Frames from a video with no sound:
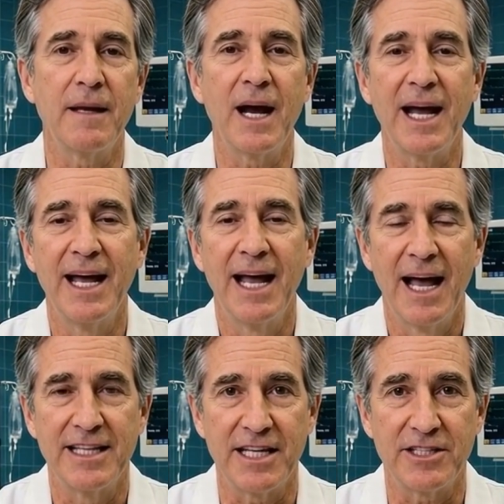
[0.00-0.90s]
I had
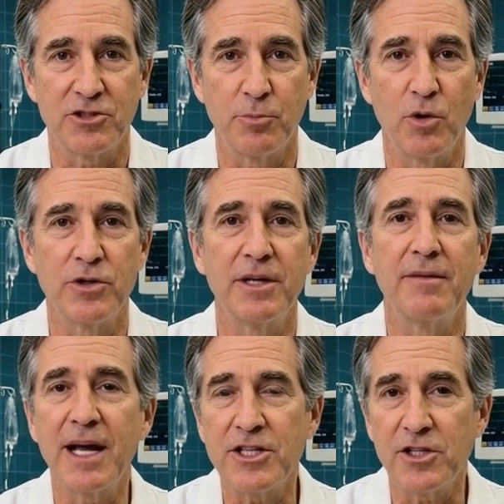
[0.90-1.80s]
access to both
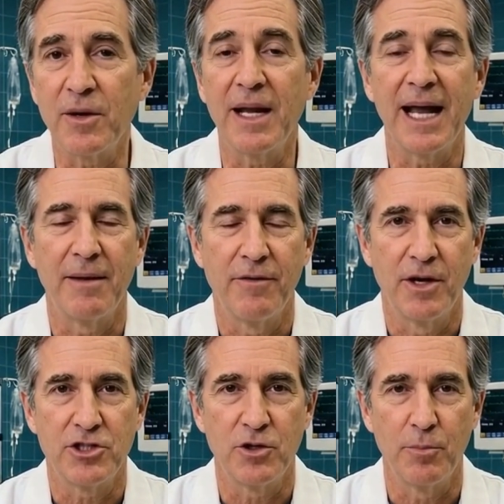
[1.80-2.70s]
conventional and
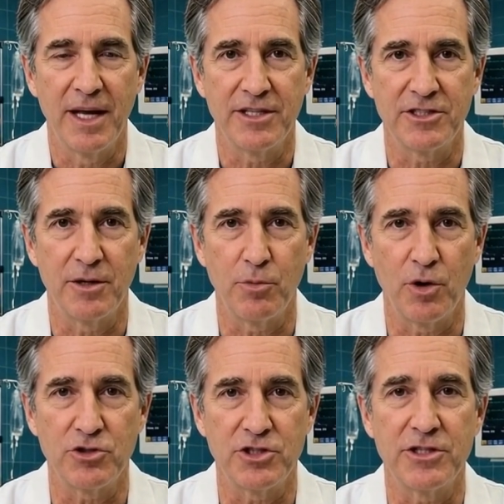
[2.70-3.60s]
functional medicine
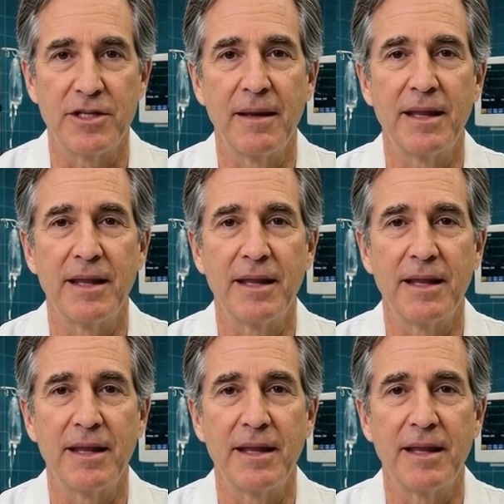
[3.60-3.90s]
approaches.